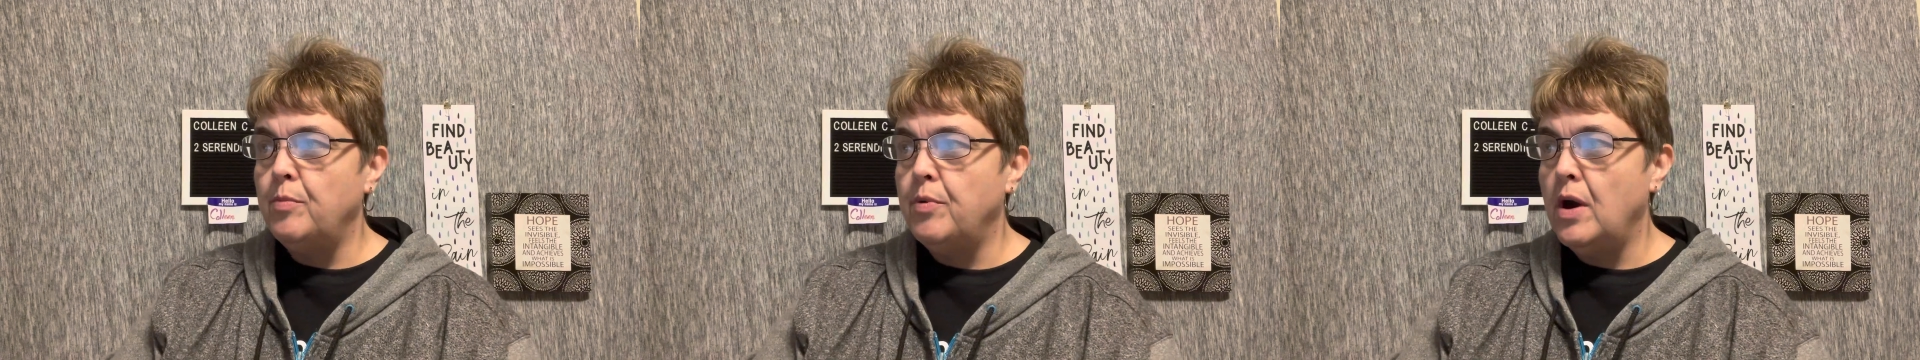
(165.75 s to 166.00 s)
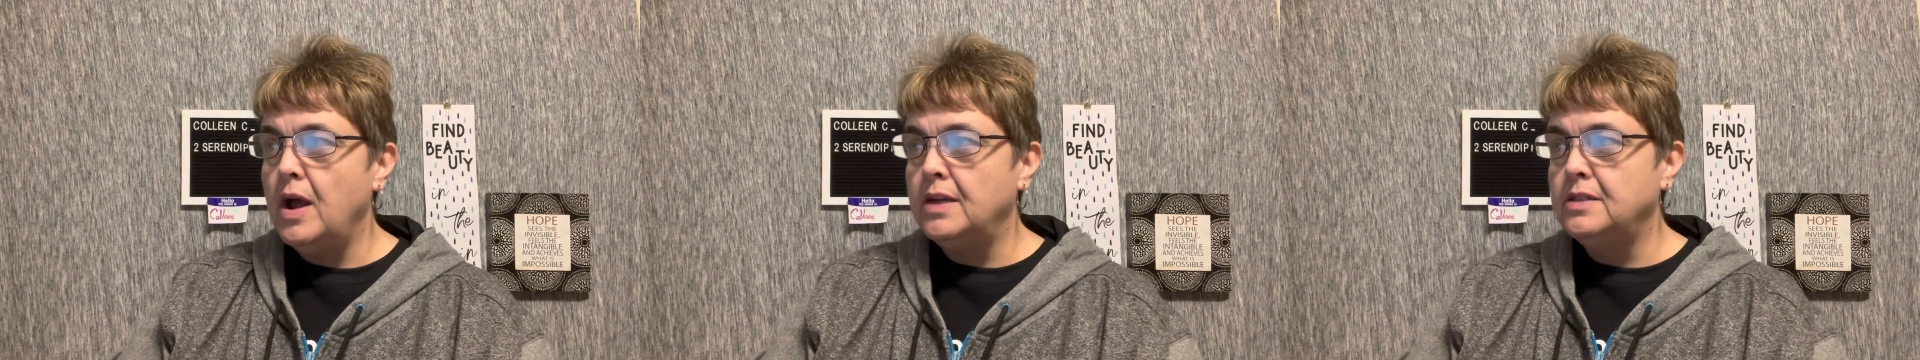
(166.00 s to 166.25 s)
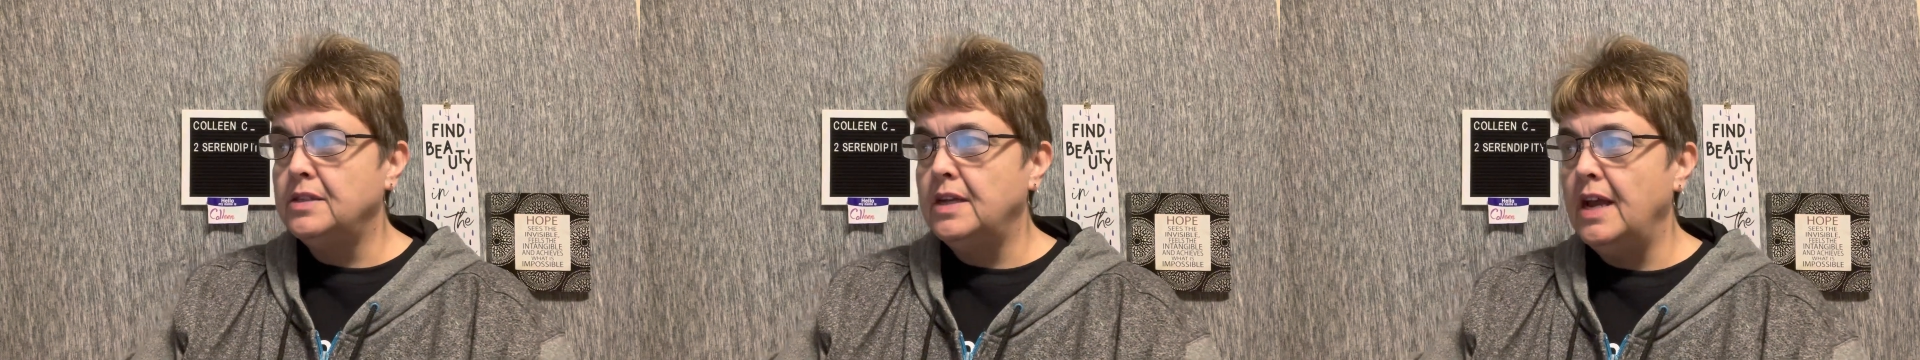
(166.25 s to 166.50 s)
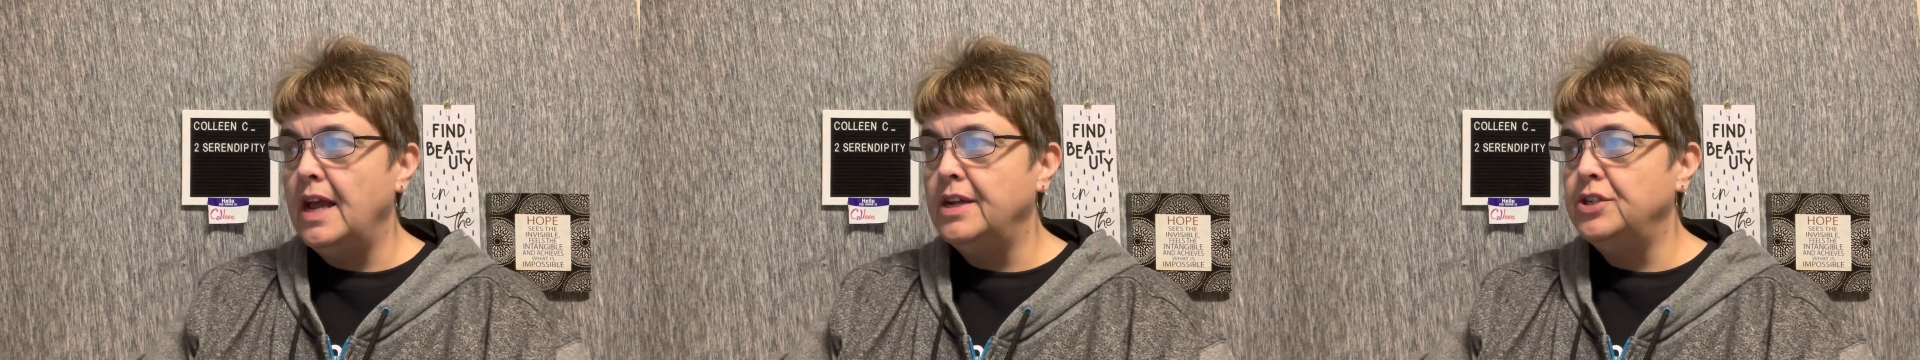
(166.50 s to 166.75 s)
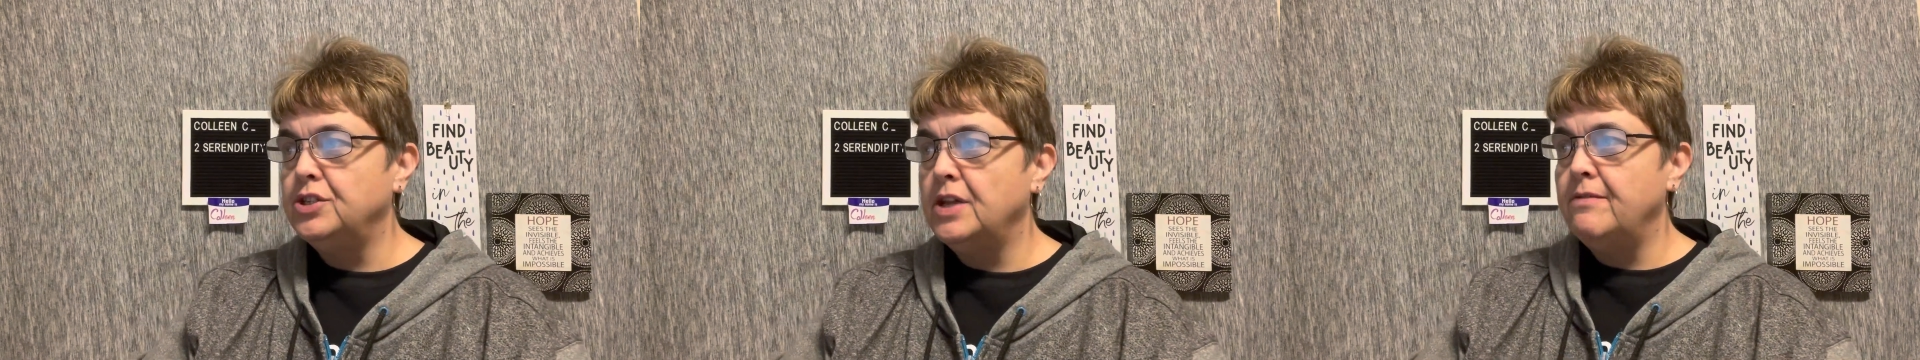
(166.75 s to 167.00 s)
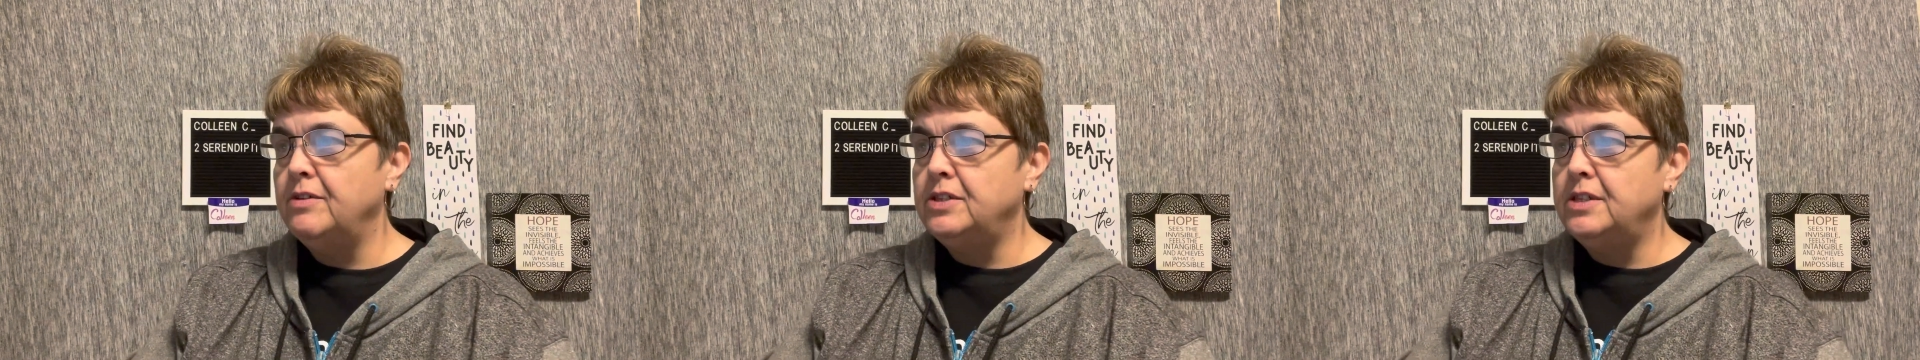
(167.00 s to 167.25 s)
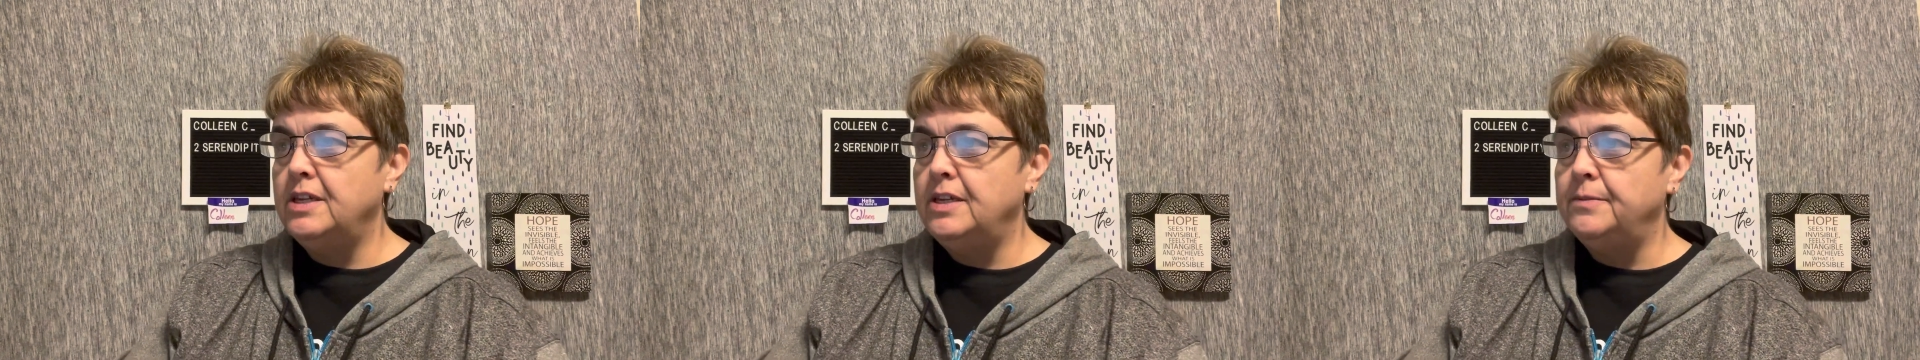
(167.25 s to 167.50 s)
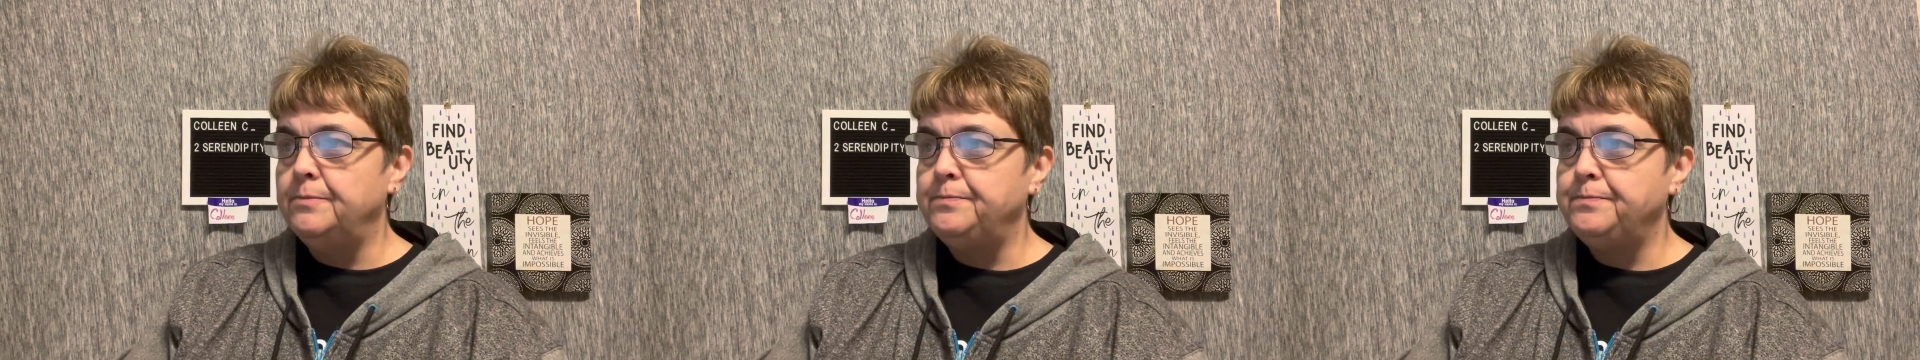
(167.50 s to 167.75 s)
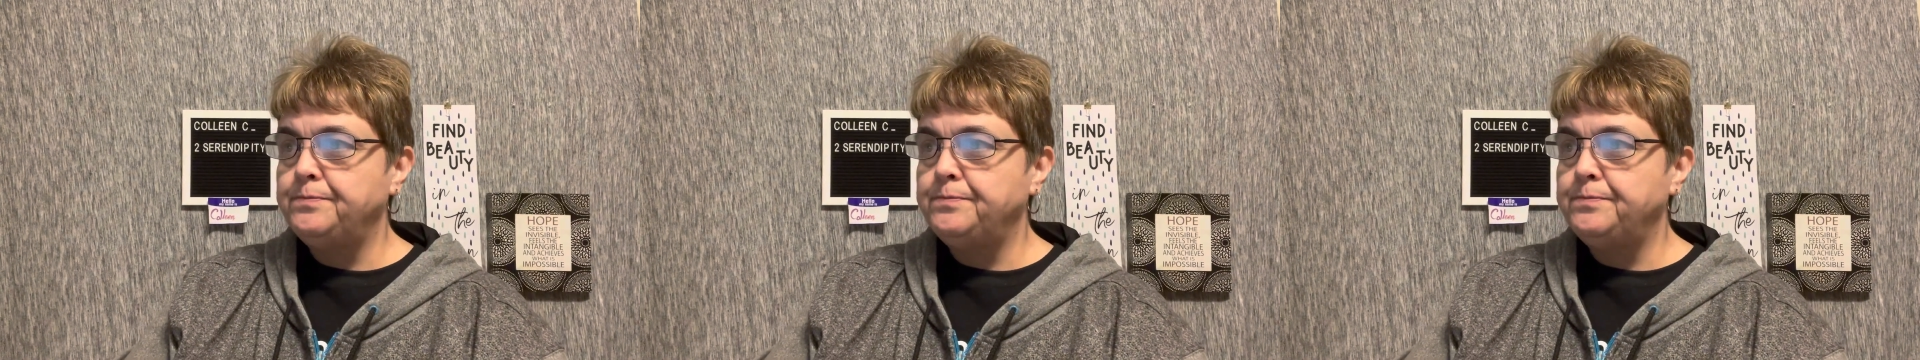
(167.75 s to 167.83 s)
Prize at age 17.